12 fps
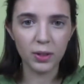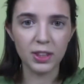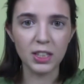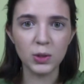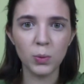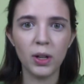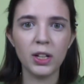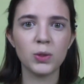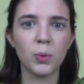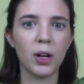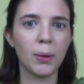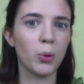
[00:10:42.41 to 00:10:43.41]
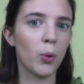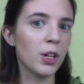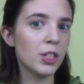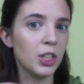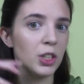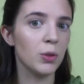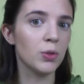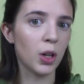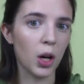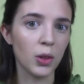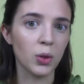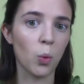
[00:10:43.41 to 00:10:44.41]
This one is what I'm going to use
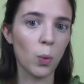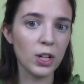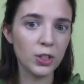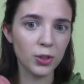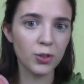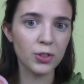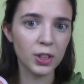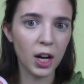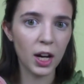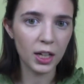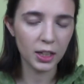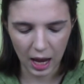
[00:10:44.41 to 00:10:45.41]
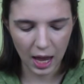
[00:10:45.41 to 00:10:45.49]
on the winter side,